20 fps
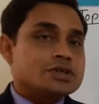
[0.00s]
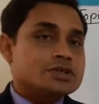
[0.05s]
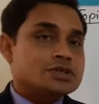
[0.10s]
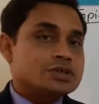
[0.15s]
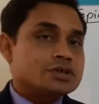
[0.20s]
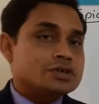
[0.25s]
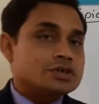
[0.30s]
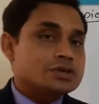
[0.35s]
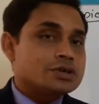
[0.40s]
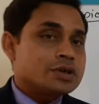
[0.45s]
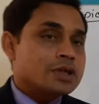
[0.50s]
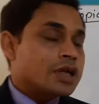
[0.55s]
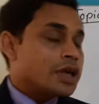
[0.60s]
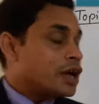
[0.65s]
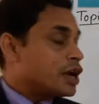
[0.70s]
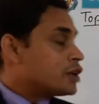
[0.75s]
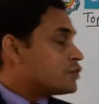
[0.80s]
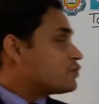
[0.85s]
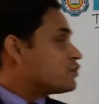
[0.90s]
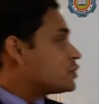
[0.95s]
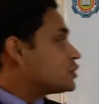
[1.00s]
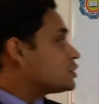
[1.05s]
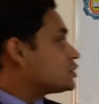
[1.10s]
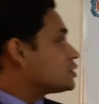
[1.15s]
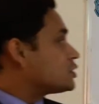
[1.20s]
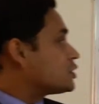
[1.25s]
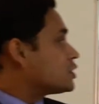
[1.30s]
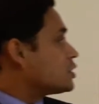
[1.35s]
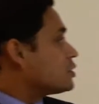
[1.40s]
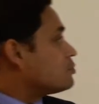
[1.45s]
So at
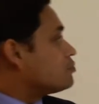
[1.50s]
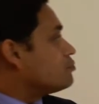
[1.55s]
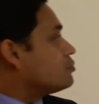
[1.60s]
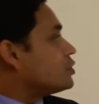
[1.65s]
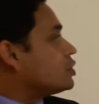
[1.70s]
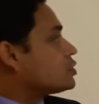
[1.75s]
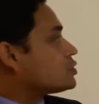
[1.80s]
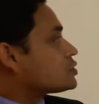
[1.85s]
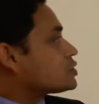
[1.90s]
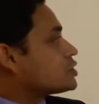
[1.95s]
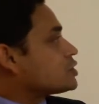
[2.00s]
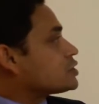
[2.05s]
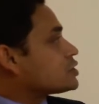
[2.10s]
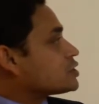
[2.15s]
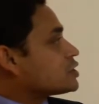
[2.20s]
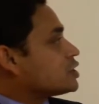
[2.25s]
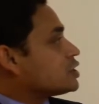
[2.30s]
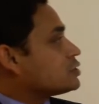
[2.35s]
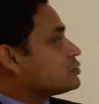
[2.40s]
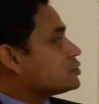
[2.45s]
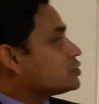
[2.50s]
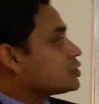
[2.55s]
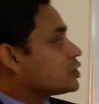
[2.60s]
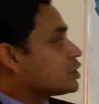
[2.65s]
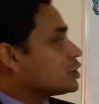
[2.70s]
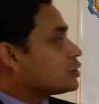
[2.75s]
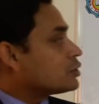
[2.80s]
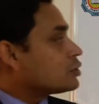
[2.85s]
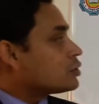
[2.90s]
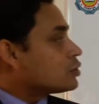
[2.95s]
first, meiosis cell
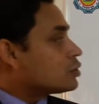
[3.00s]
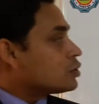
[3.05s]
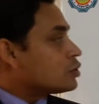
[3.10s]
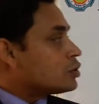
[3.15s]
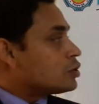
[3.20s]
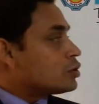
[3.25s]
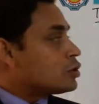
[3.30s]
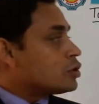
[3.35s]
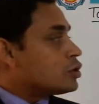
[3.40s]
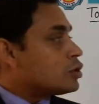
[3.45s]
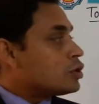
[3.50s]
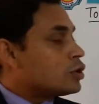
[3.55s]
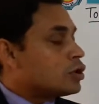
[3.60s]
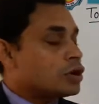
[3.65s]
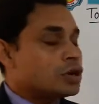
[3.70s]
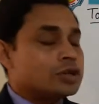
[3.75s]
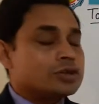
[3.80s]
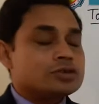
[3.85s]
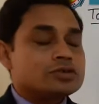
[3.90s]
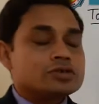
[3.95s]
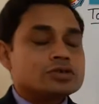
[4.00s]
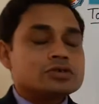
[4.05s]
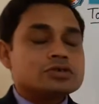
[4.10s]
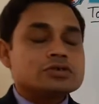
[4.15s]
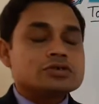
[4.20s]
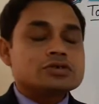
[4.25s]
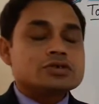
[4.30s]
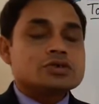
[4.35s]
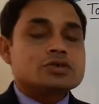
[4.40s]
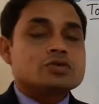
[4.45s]
division, all you know
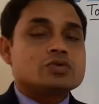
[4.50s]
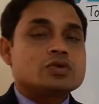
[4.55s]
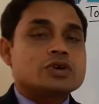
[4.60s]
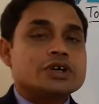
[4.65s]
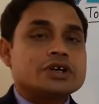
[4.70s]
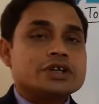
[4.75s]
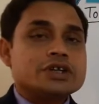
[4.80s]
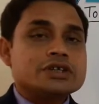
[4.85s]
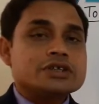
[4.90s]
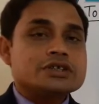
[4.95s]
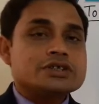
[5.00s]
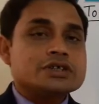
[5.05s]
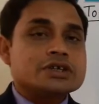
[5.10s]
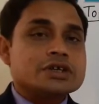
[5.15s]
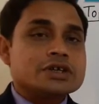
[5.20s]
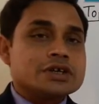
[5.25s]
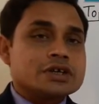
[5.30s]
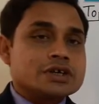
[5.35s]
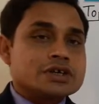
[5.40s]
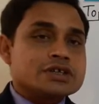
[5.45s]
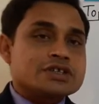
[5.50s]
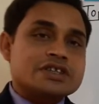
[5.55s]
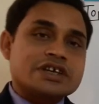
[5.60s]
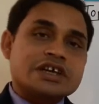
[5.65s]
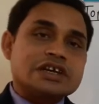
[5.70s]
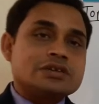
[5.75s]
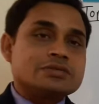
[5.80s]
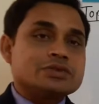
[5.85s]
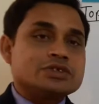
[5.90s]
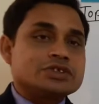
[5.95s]
what is
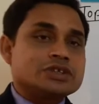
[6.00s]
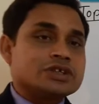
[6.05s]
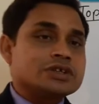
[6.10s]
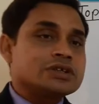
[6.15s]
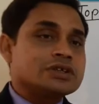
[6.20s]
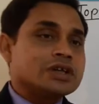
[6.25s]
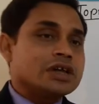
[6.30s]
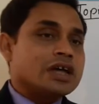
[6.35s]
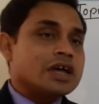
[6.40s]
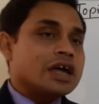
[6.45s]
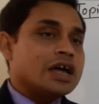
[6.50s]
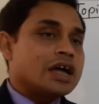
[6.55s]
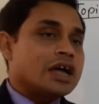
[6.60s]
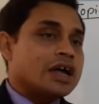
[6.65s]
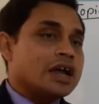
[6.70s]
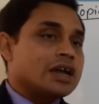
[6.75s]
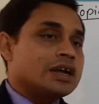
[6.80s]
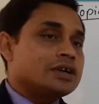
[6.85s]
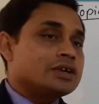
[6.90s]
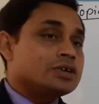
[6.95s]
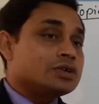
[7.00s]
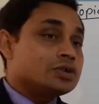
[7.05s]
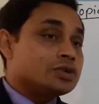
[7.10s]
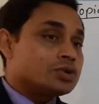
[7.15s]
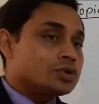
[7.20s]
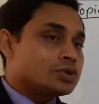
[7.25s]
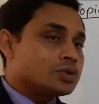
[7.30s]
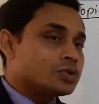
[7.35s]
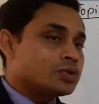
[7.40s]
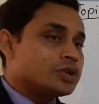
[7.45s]
cell division, and
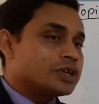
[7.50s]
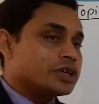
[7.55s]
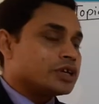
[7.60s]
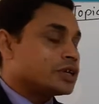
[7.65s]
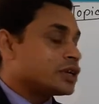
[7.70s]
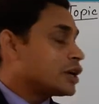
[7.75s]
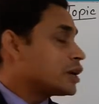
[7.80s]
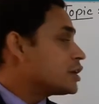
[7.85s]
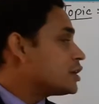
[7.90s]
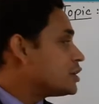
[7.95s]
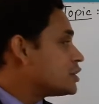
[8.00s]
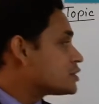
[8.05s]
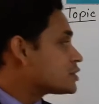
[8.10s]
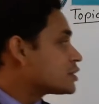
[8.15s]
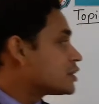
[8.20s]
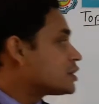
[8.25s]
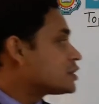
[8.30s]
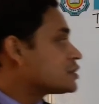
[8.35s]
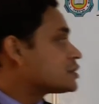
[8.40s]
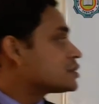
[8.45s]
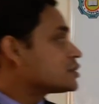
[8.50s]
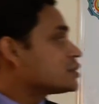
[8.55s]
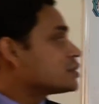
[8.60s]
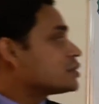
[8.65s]
today I discuss